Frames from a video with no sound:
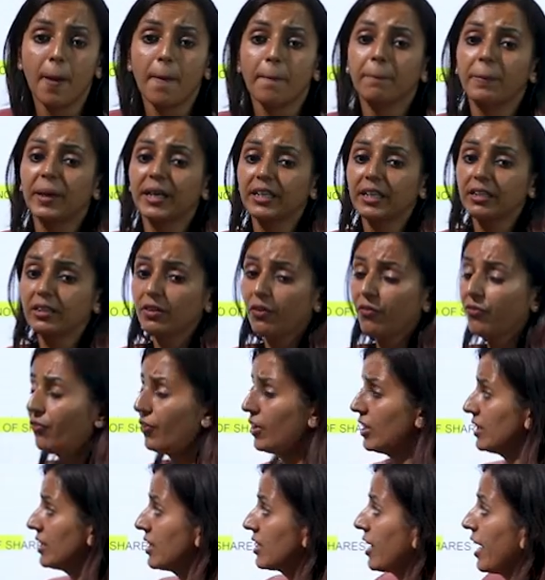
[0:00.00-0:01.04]
But in the
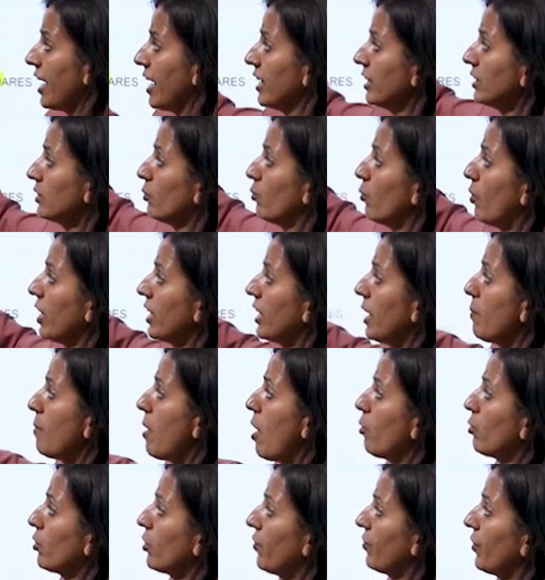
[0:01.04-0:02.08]
first case, what
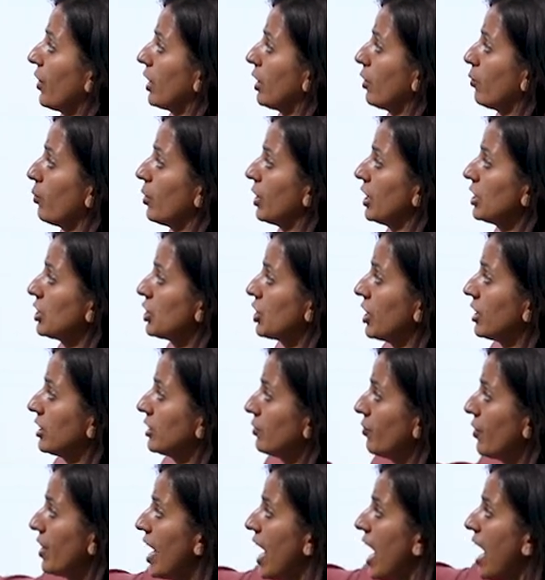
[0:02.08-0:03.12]
amount of equity shares
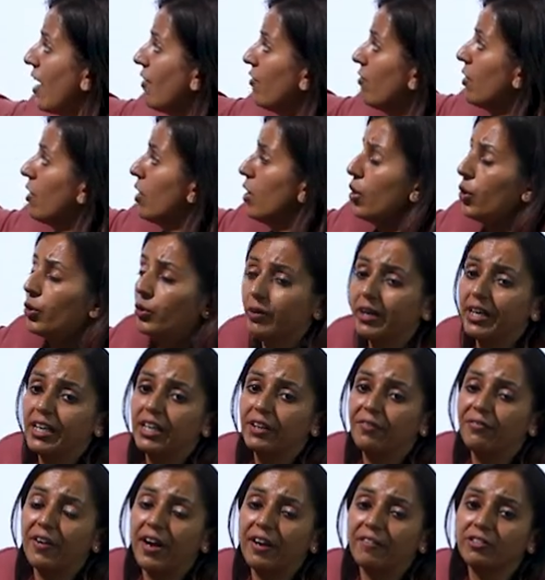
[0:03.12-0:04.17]
we have?
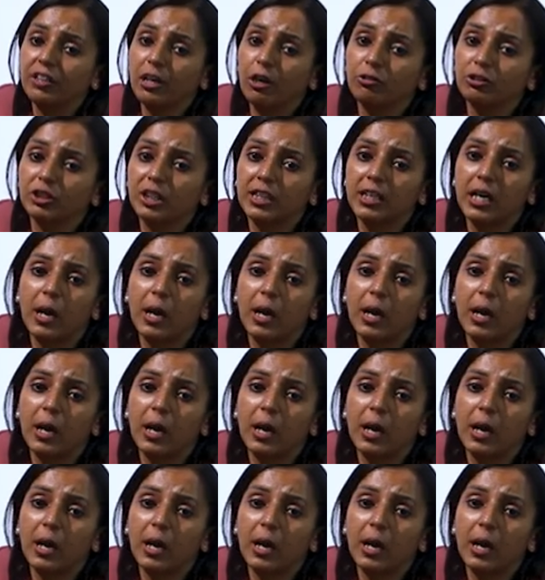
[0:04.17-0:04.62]
25,000.